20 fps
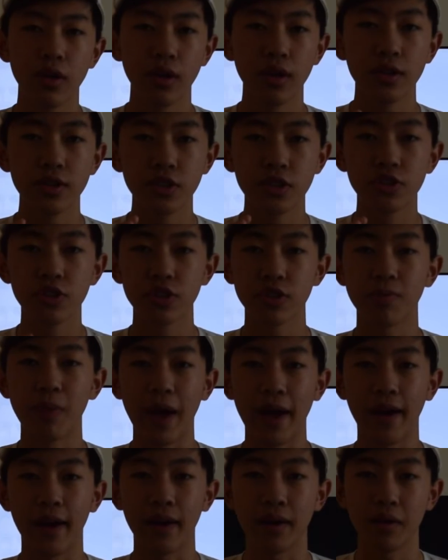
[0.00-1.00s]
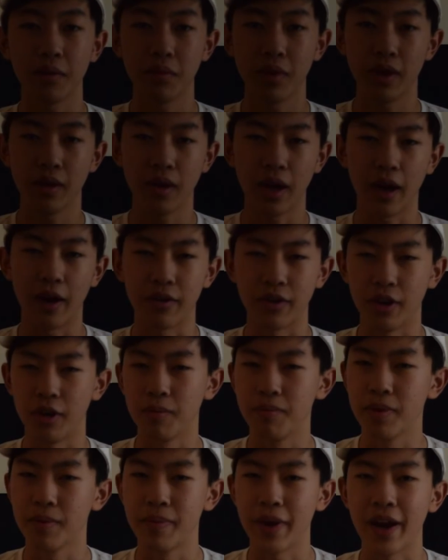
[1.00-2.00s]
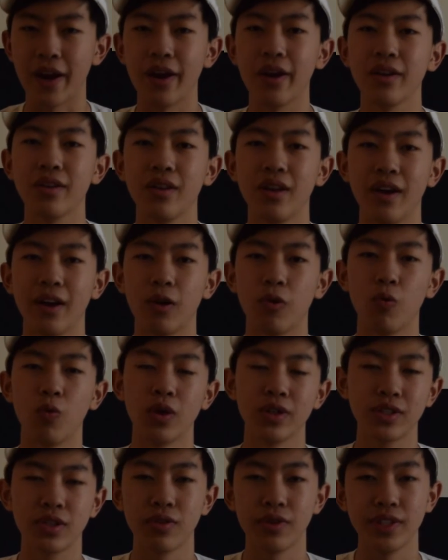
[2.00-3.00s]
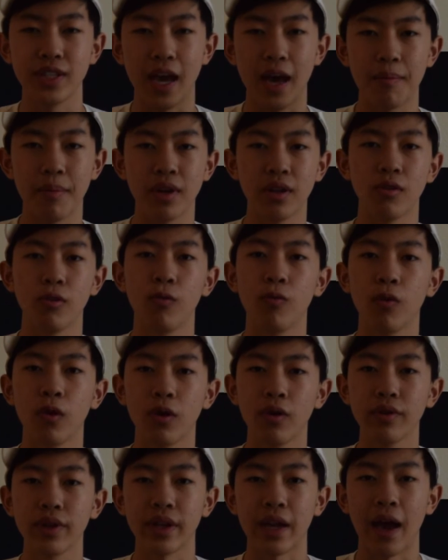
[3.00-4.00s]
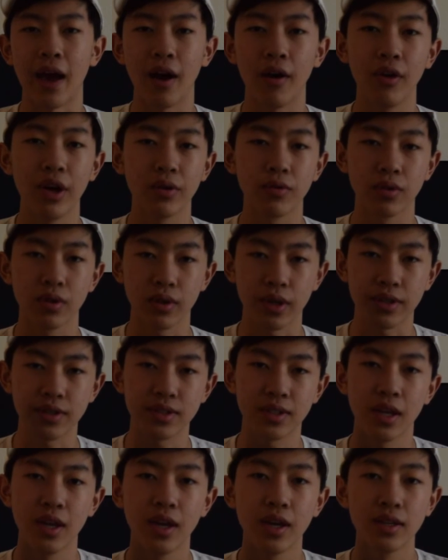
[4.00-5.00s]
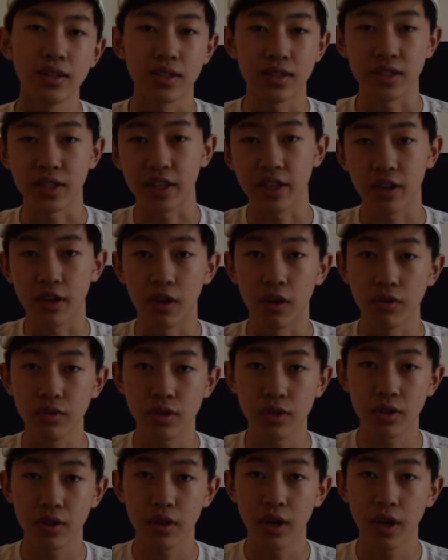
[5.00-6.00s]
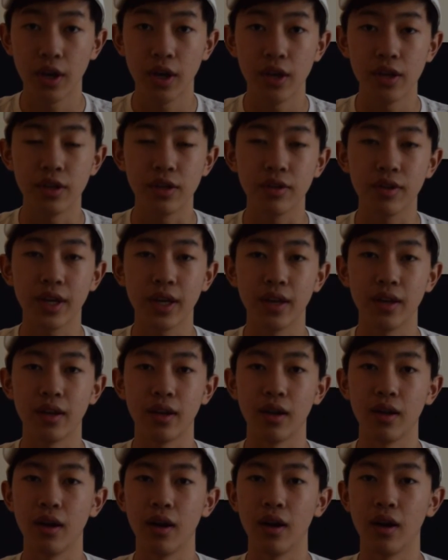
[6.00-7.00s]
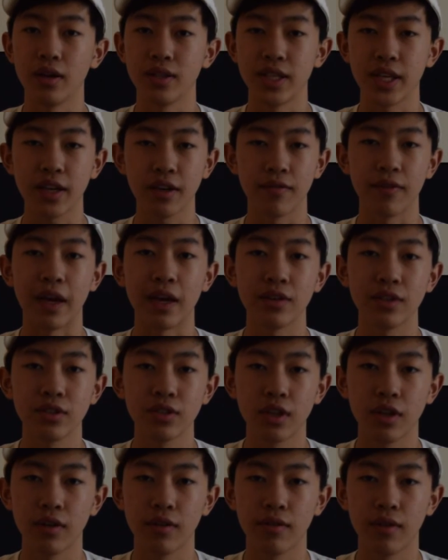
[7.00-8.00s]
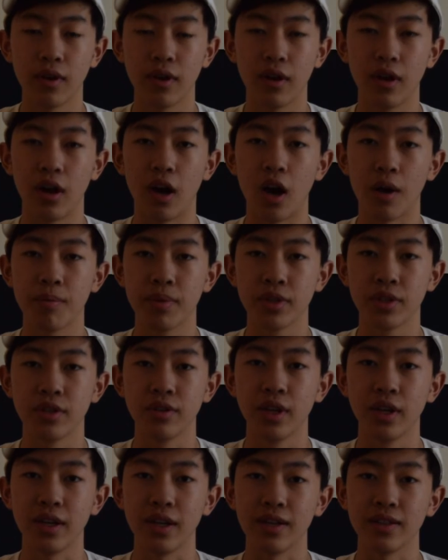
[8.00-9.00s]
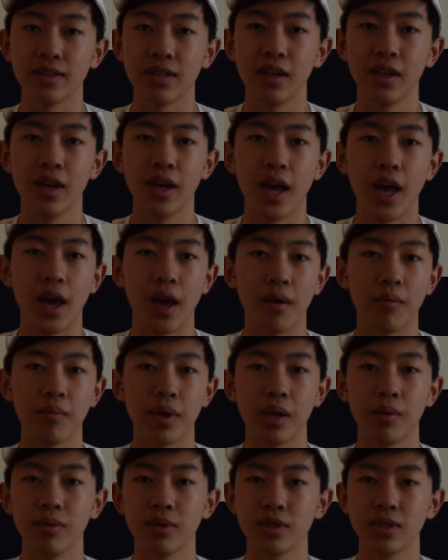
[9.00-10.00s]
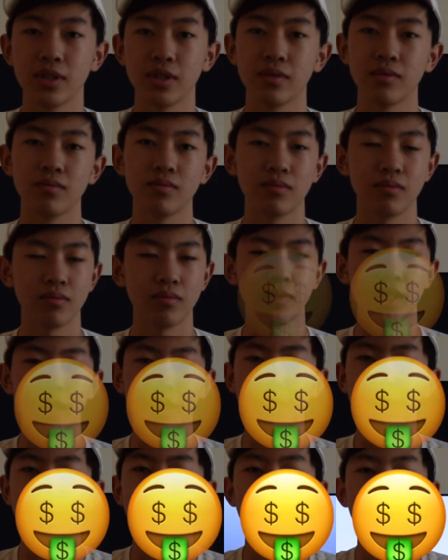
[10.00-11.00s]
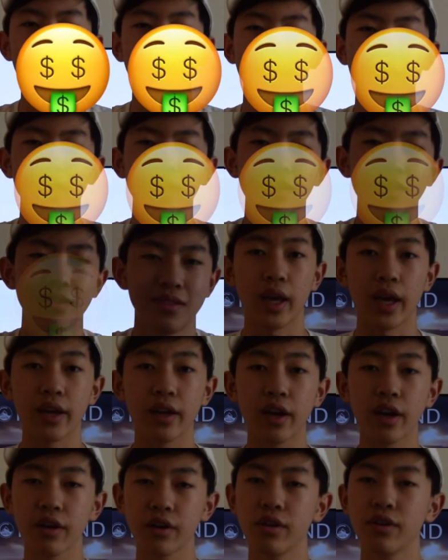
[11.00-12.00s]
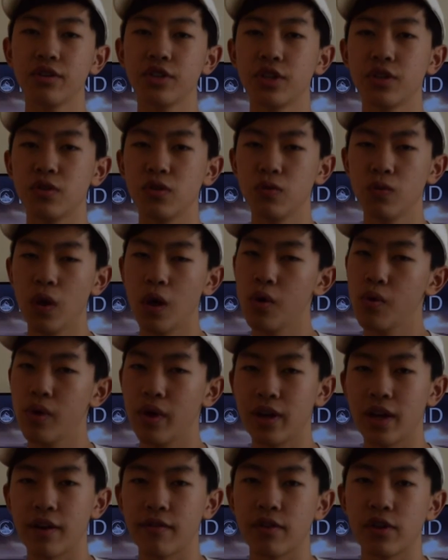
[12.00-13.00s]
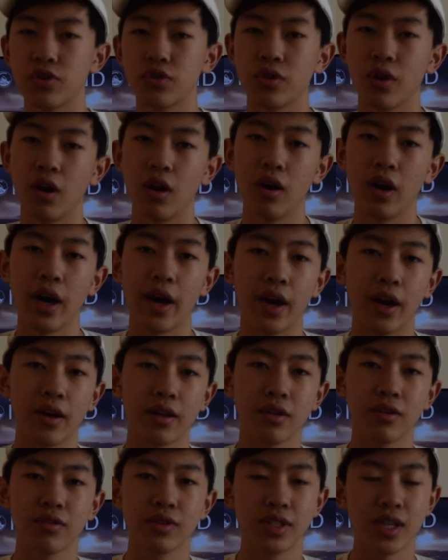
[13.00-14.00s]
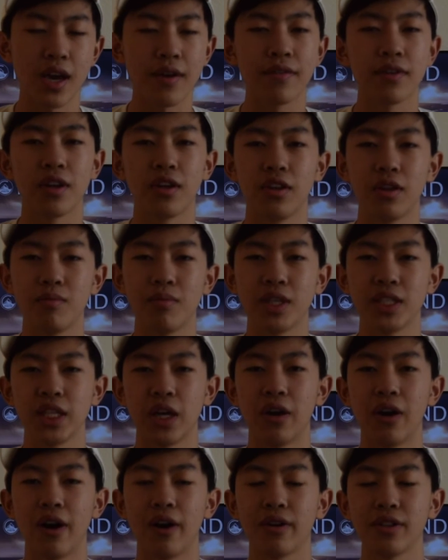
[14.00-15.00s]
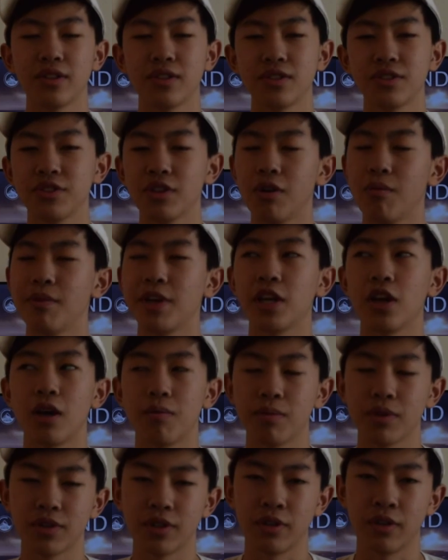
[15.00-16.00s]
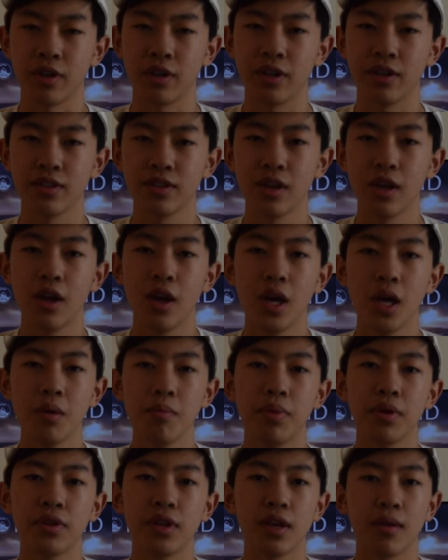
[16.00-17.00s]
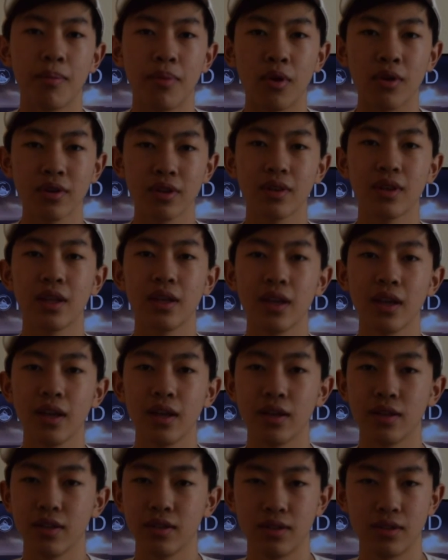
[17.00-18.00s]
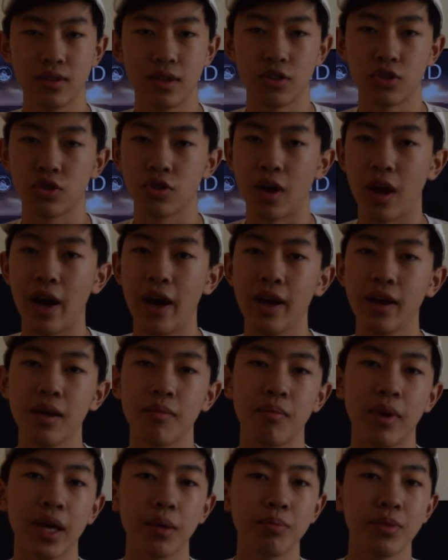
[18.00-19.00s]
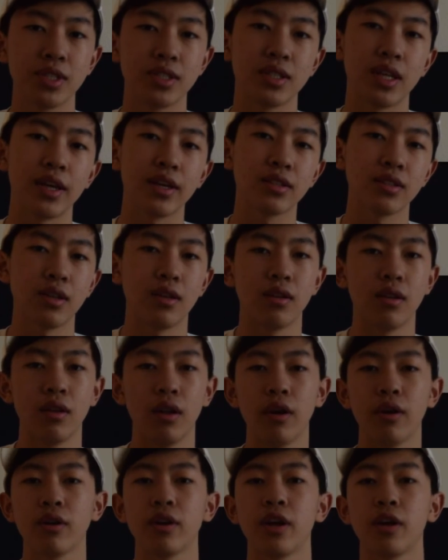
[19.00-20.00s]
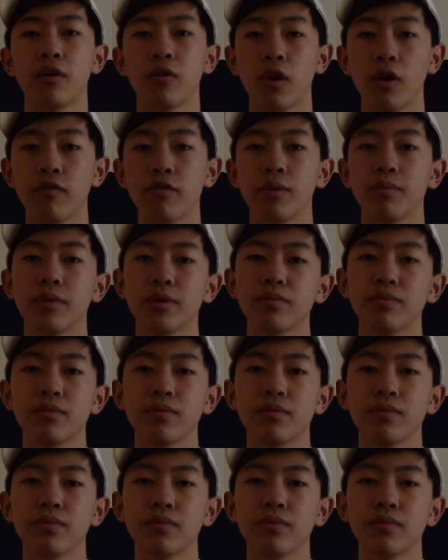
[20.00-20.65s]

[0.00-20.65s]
So just by, preparing like what's going to happen in the world and how it relates to sneaker culture, you can take advantage of opportunities and be able to get more money. In conclusion, you won't win every draw and you'll definitely miss out on so many opportunities, but the important thing is to try and make mistakes and learn and grow from them.